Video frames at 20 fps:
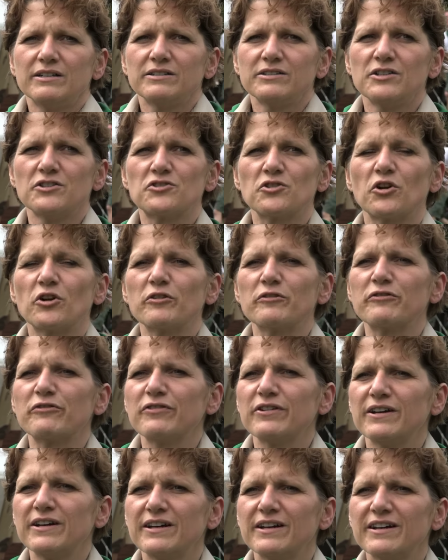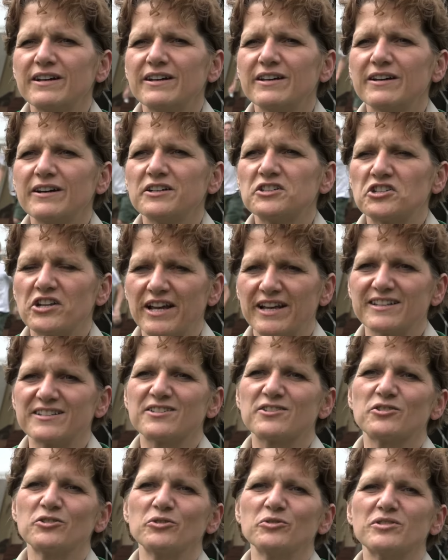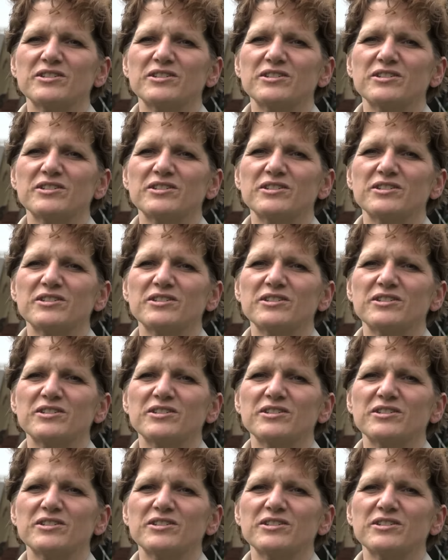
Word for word: deserve a chance to